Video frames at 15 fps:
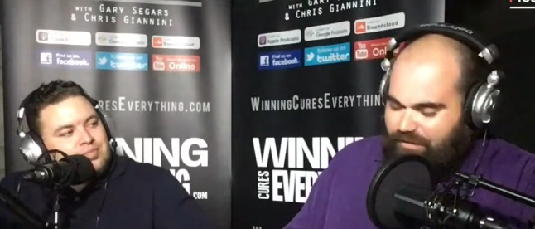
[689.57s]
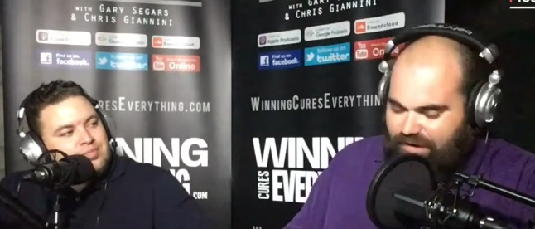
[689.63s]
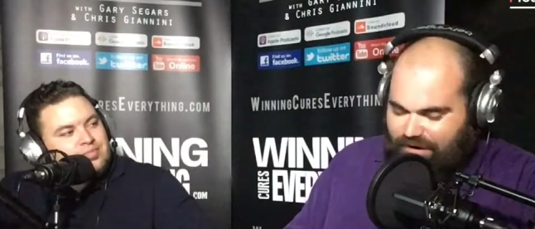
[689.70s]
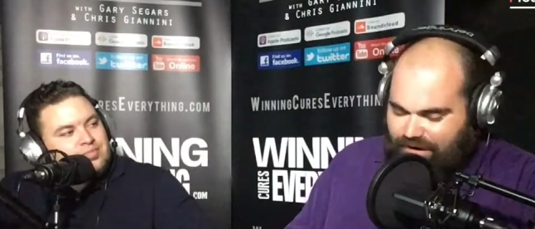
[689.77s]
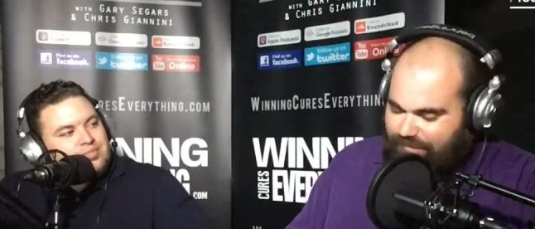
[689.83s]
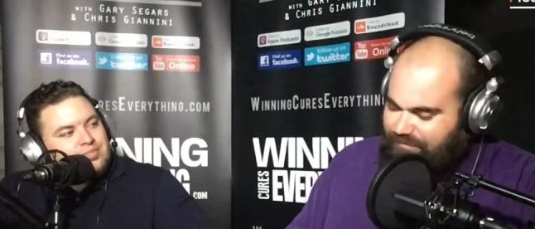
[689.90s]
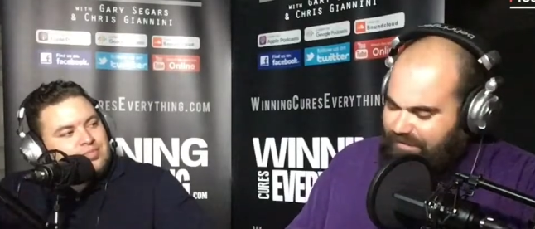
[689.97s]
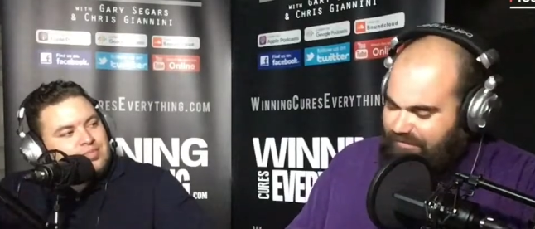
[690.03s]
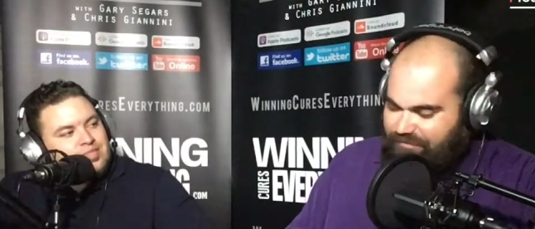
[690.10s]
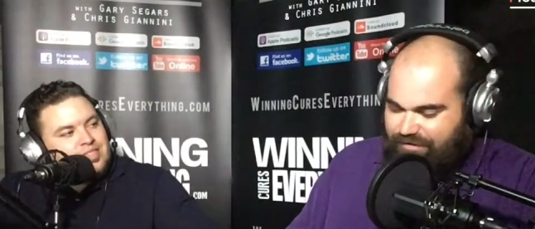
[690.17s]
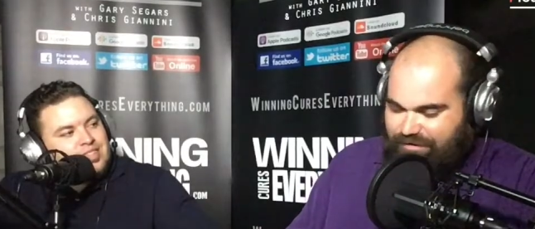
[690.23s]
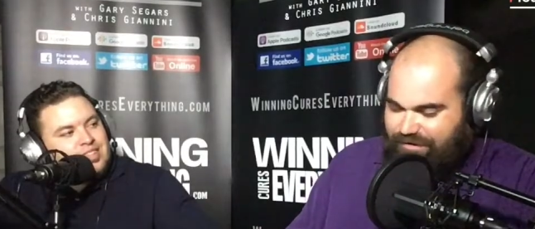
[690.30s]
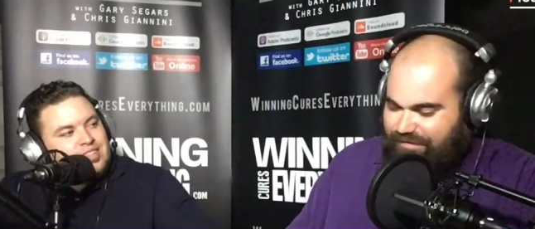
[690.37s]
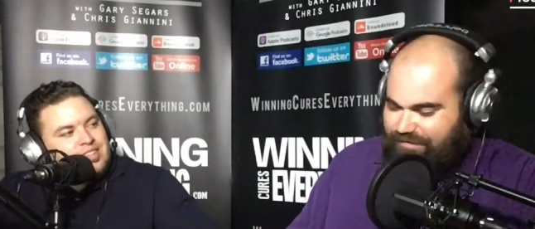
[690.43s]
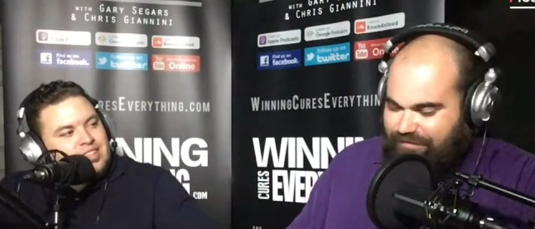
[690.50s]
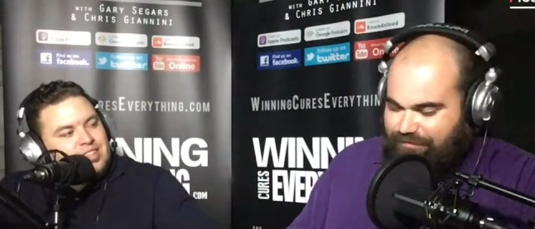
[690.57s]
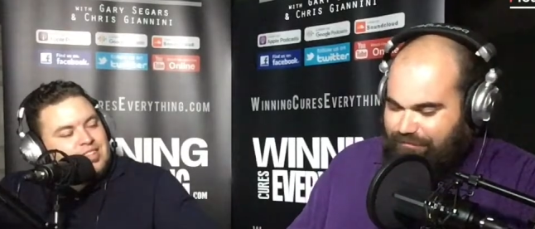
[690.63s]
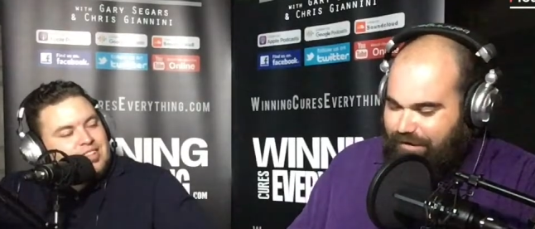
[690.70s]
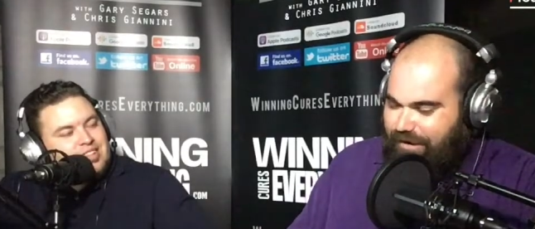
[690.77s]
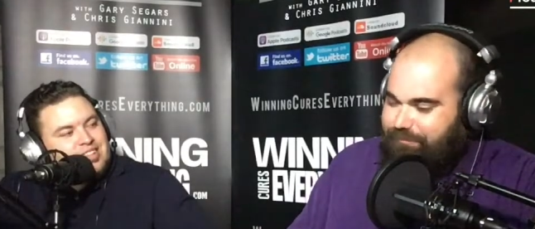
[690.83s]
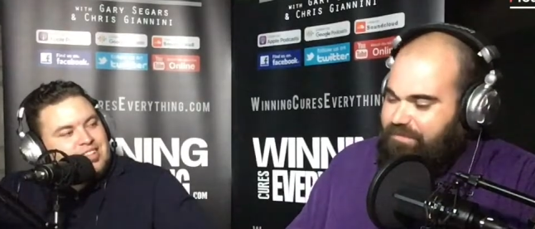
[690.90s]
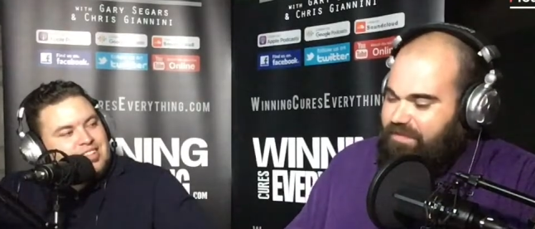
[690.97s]
Speaker 1: God, I'm never going to get this
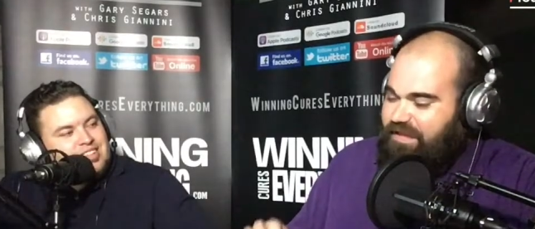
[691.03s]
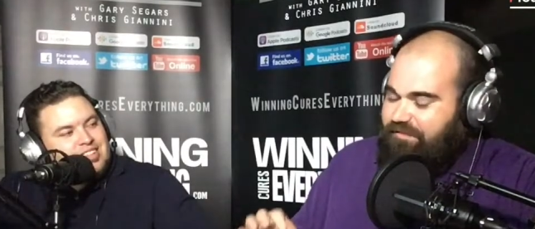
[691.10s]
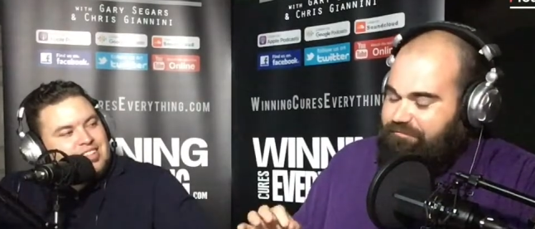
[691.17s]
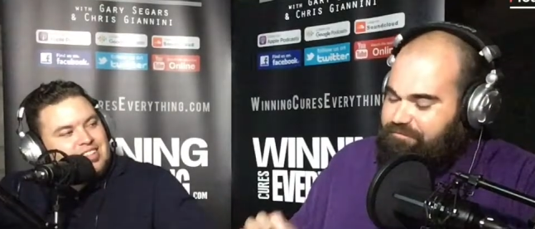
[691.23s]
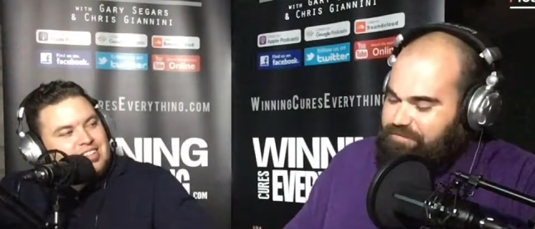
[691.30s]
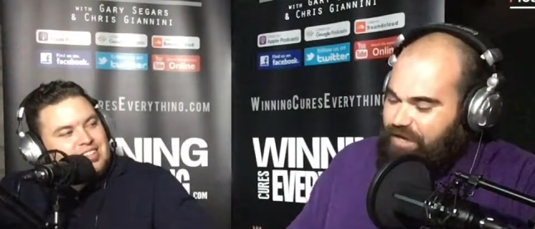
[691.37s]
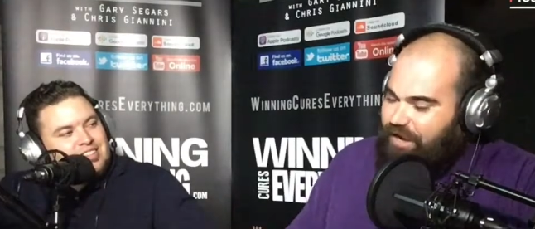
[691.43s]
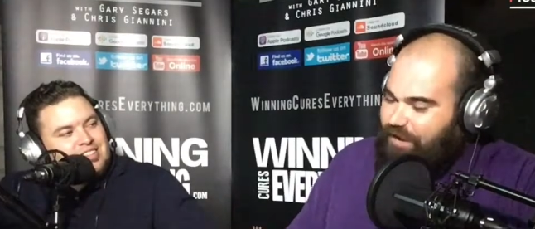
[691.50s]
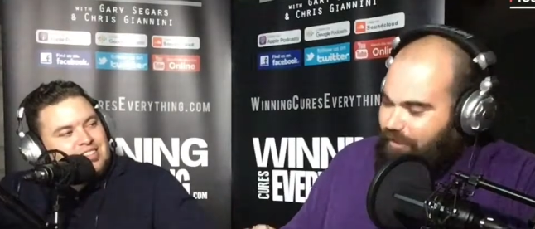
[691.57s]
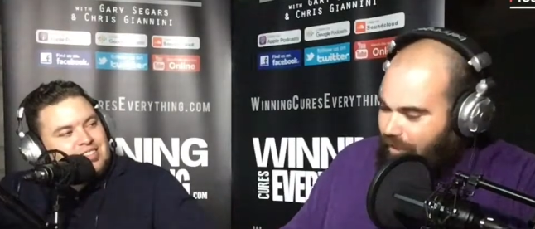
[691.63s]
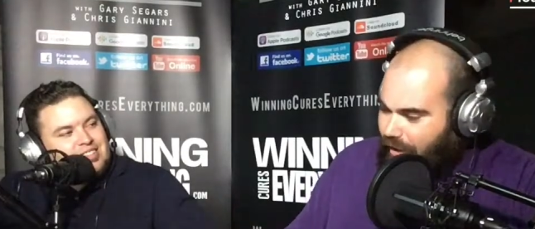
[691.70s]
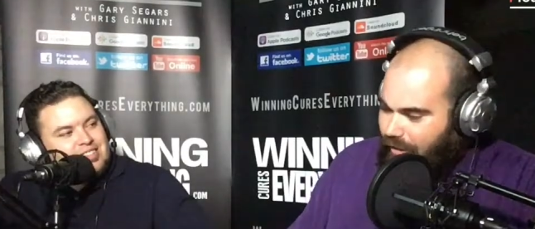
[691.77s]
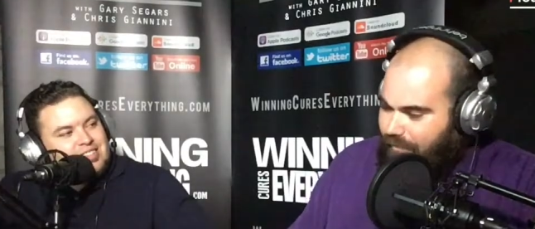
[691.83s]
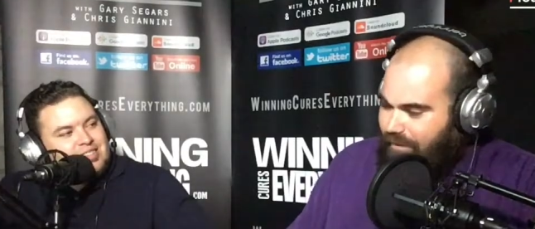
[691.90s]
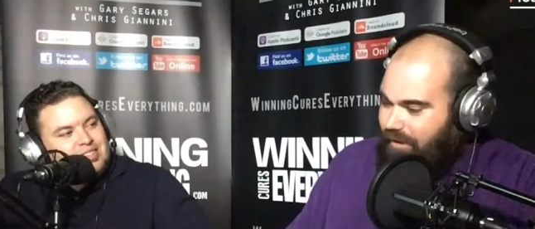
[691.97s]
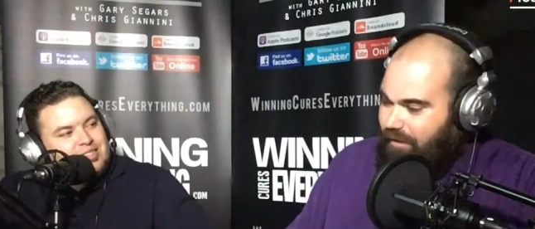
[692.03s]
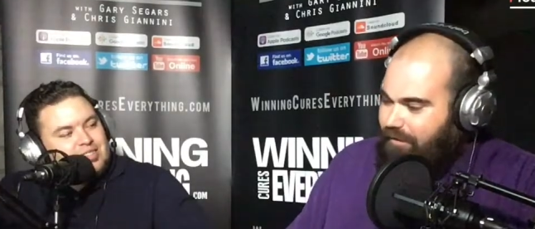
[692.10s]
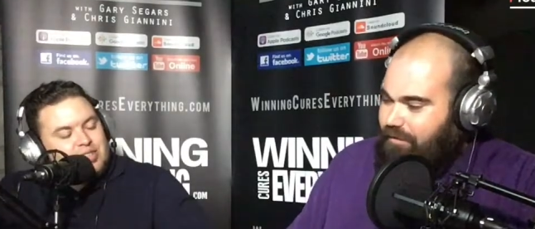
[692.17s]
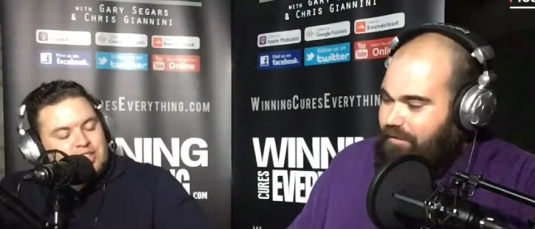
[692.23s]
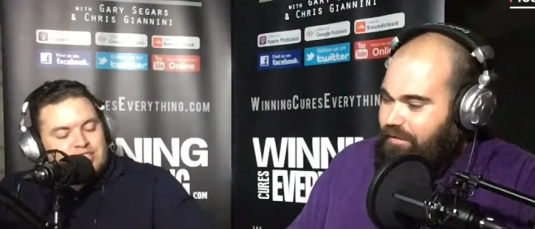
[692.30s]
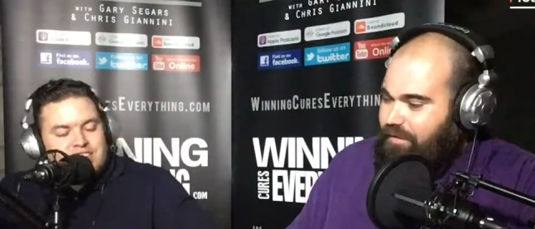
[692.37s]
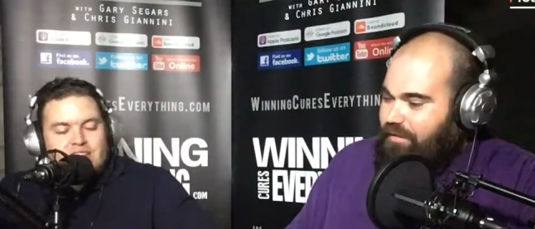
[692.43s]
right. If John Harbaugh.
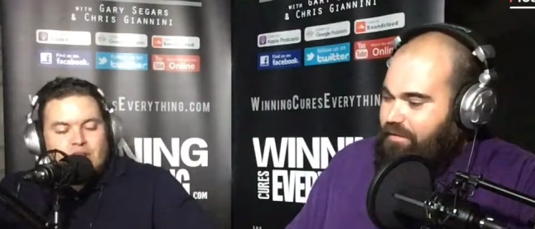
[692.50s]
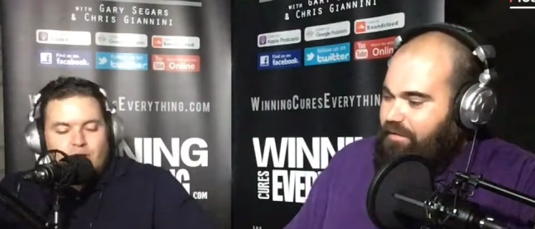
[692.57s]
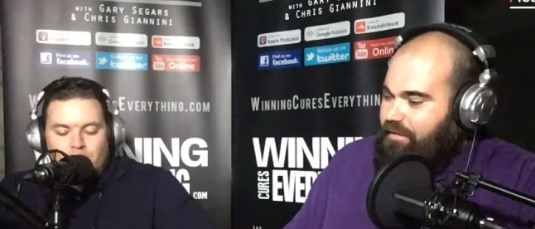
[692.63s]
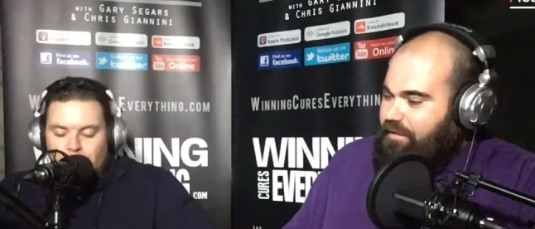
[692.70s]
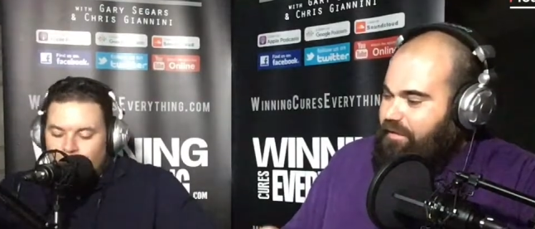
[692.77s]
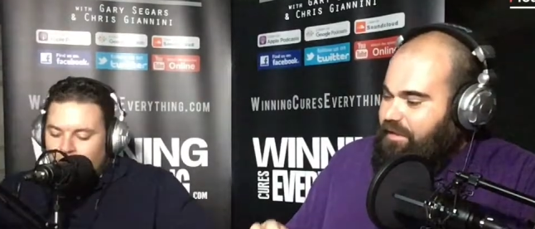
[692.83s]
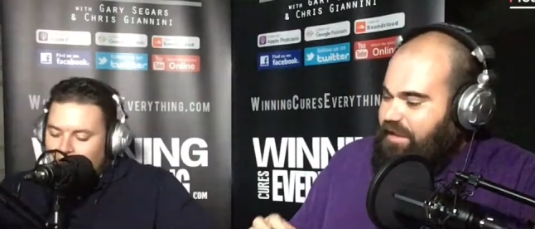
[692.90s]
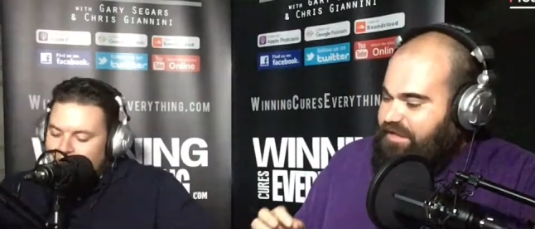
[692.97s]
Just say Harbaugh.